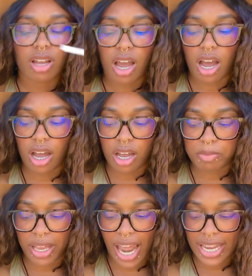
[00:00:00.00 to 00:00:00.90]

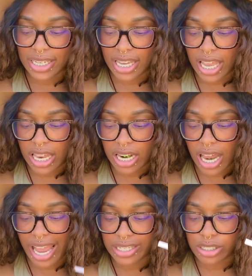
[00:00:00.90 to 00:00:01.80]
And I
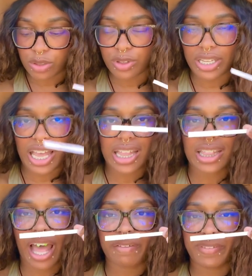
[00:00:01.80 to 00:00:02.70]
do get
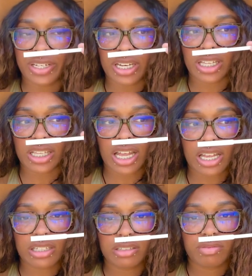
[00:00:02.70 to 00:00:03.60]
that
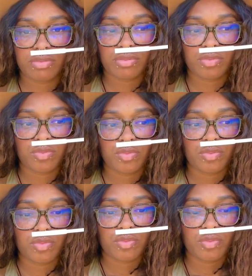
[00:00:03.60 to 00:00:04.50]
vanilla,
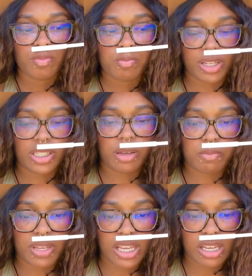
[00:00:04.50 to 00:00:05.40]
but to
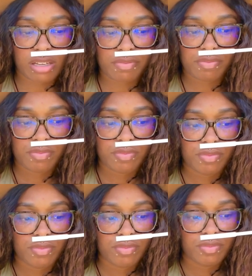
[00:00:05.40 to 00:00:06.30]
me,
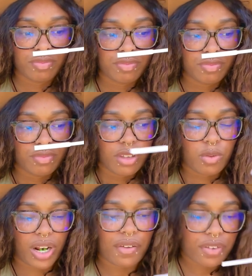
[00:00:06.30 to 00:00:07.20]

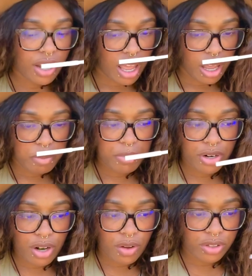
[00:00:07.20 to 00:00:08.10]
whatever amber
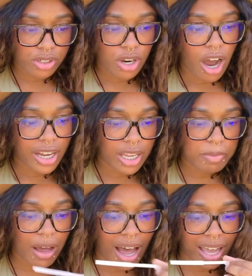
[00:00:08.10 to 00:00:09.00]
note they're talking
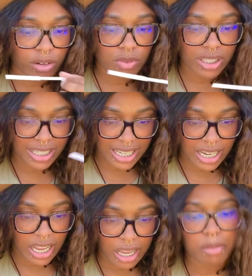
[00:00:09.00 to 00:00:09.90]
about, I don't really get
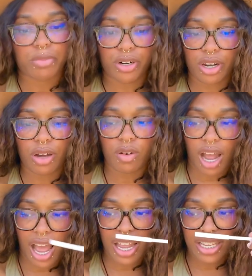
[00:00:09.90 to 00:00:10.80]
an amber note.
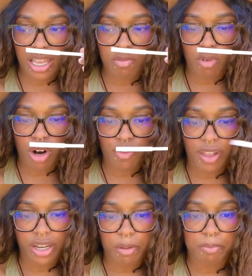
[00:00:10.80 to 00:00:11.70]
I get more of
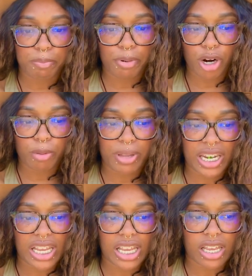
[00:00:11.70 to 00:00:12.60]
like a
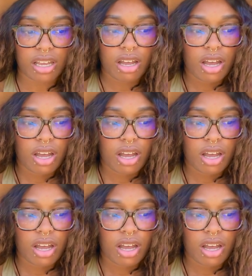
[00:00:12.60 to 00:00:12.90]
bourbon-y